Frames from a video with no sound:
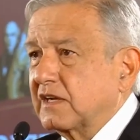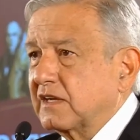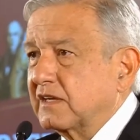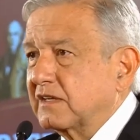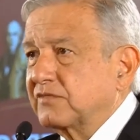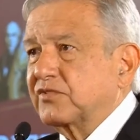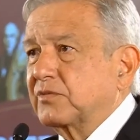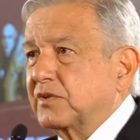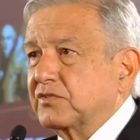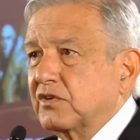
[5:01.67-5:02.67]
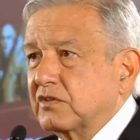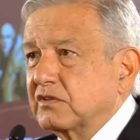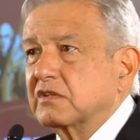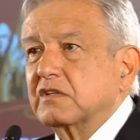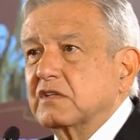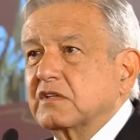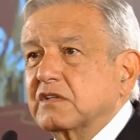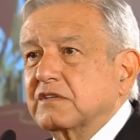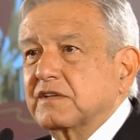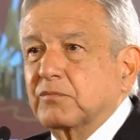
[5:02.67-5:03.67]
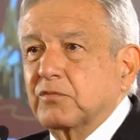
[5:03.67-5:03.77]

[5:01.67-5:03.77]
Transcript: you'll get all the information.